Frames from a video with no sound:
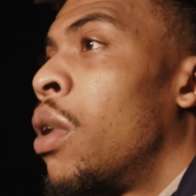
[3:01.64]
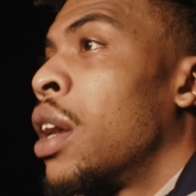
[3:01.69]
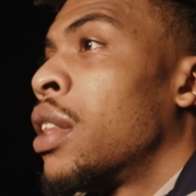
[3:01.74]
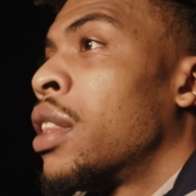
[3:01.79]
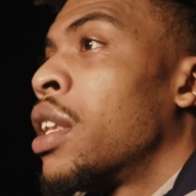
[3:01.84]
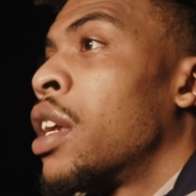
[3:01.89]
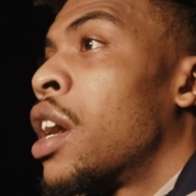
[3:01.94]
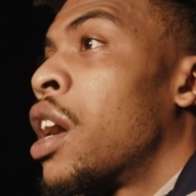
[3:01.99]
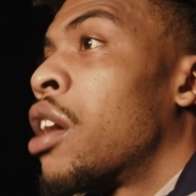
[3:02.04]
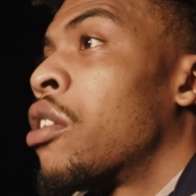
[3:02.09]
where I
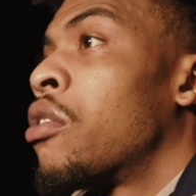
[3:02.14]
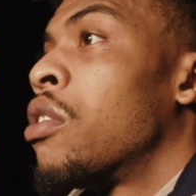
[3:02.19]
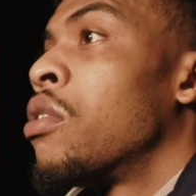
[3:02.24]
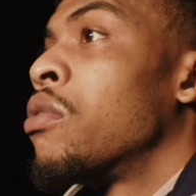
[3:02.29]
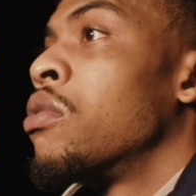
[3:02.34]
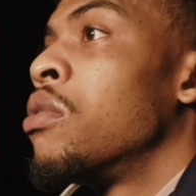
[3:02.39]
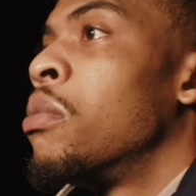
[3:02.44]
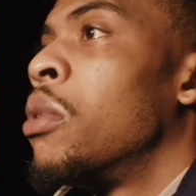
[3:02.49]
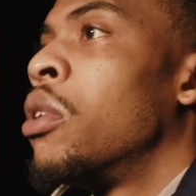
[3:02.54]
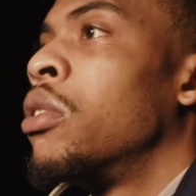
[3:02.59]
think I've
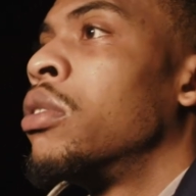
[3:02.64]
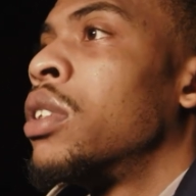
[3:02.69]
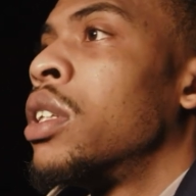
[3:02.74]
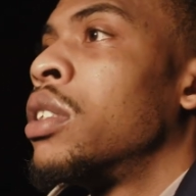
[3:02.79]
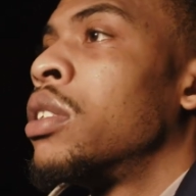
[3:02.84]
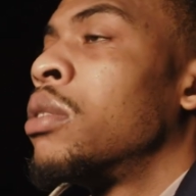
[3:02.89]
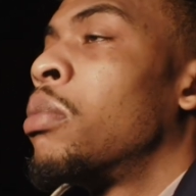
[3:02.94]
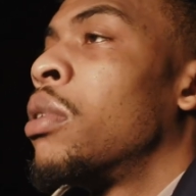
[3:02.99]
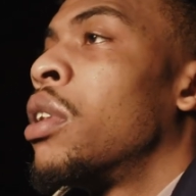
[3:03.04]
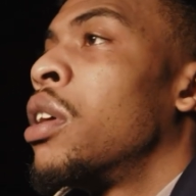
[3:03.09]
grown the most as
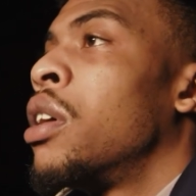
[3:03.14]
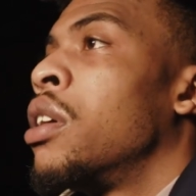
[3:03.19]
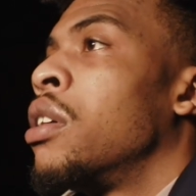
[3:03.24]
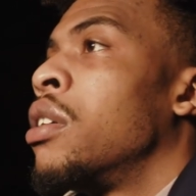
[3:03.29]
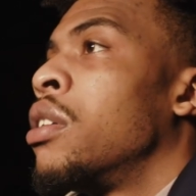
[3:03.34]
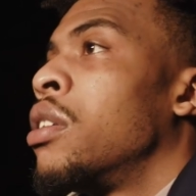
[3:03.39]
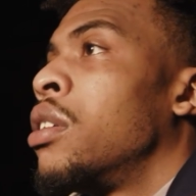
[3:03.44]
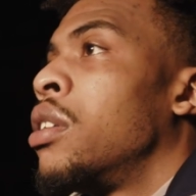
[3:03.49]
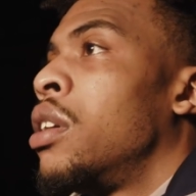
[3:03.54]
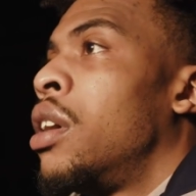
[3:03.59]
a player,
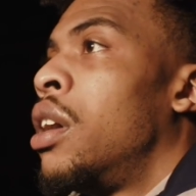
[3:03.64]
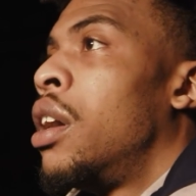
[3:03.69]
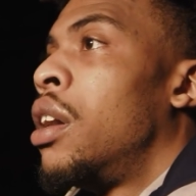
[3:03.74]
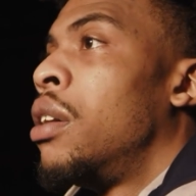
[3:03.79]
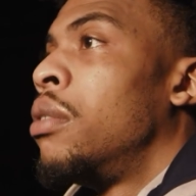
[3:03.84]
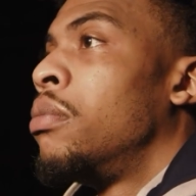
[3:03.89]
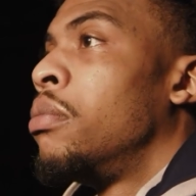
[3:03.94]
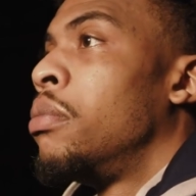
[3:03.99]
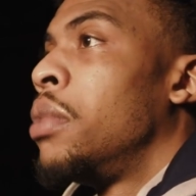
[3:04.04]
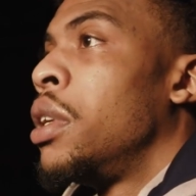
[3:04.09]

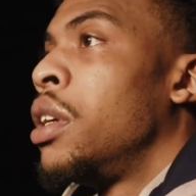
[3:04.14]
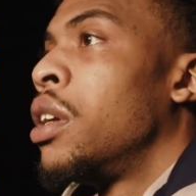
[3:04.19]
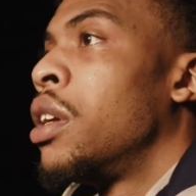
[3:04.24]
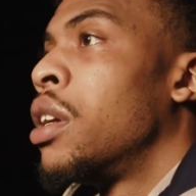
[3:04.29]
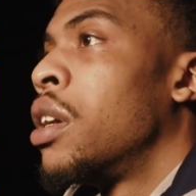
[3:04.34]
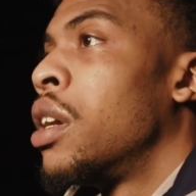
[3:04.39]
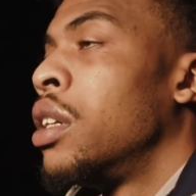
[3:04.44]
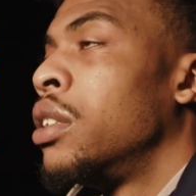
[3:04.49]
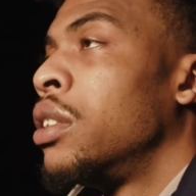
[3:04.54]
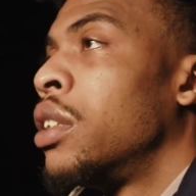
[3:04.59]
um, being
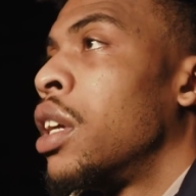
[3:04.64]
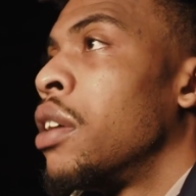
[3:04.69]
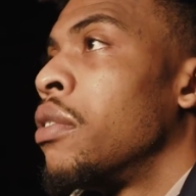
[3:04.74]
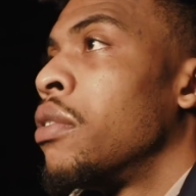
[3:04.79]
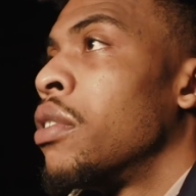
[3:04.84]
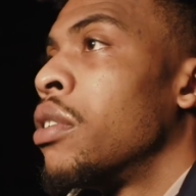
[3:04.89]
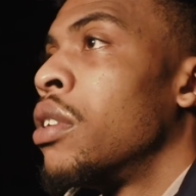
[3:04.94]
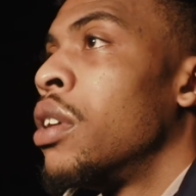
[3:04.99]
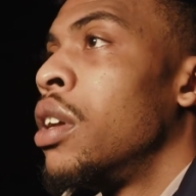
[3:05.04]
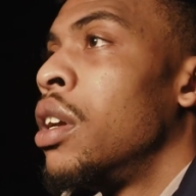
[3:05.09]
here at
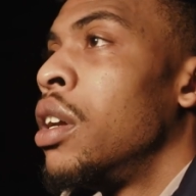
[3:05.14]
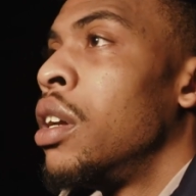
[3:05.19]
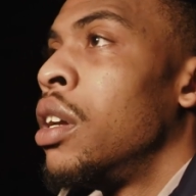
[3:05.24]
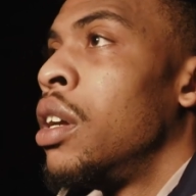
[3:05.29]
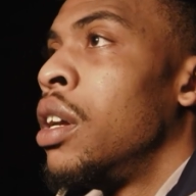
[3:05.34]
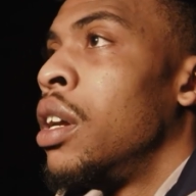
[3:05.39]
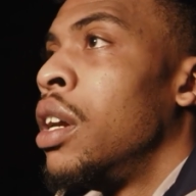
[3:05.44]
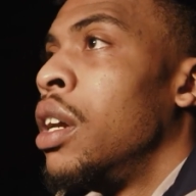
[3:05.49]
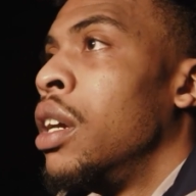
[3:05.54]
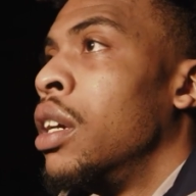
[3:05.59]

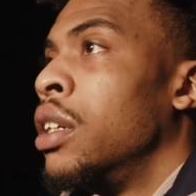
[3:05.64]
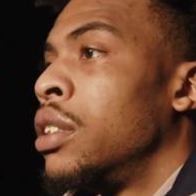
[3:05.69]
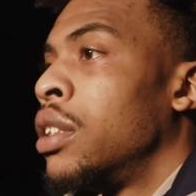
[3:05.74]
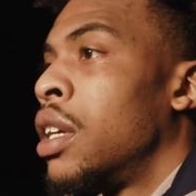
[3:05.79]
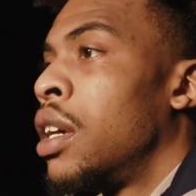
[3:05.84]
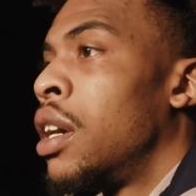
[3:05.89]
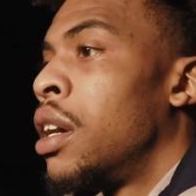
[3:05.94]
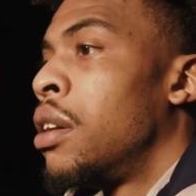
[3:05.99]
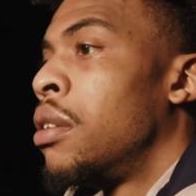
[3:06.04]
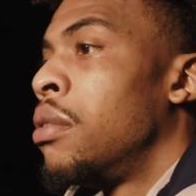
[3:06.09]
Xavier, is
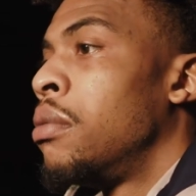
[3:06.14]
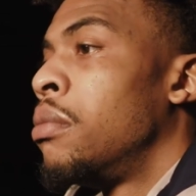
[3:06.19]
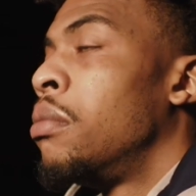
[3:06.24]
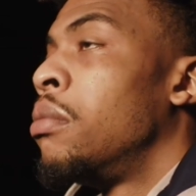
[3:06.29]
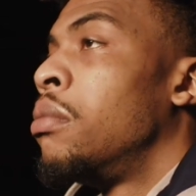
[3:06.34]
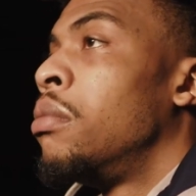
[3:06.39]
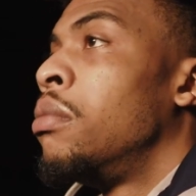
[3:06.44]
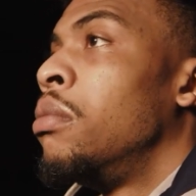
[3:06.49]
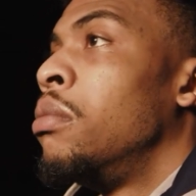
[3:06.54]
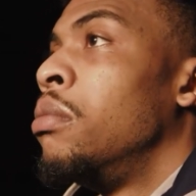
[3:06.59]

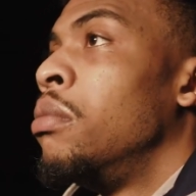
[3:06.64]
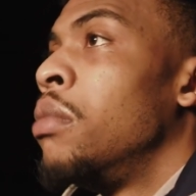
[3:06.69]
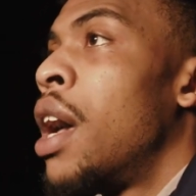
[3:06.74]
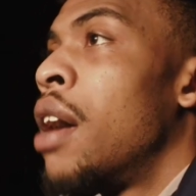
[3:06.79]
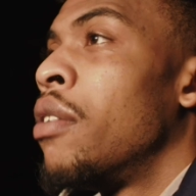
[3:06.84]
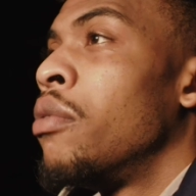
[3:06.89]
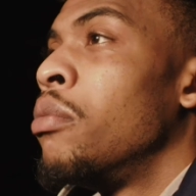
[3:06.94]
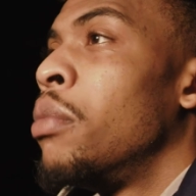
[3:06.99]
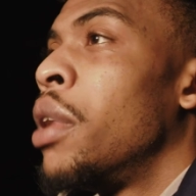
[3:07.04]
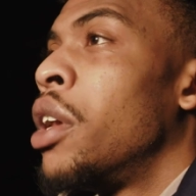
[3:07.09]
um,
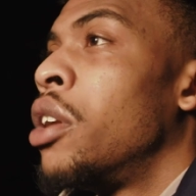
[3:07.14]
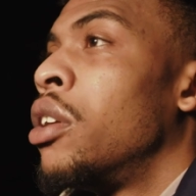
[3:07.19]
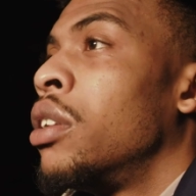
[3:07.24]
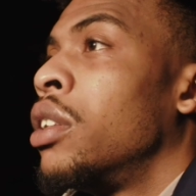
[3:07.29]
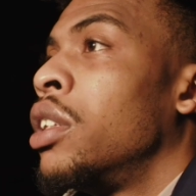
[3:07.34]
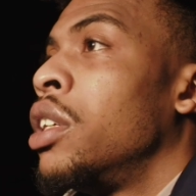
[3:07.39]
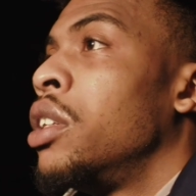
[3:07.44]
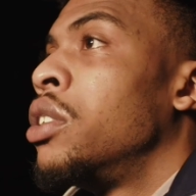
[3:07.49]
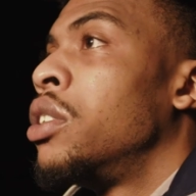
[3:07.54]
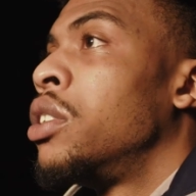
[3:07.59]
having better
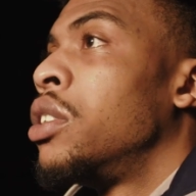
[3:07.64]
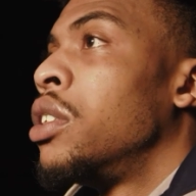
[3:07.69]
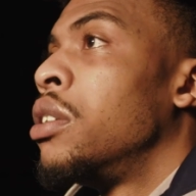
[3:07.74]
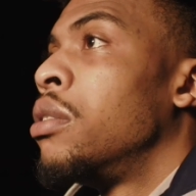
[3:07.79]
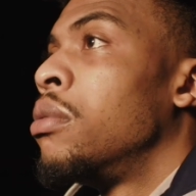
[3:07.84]
leadership.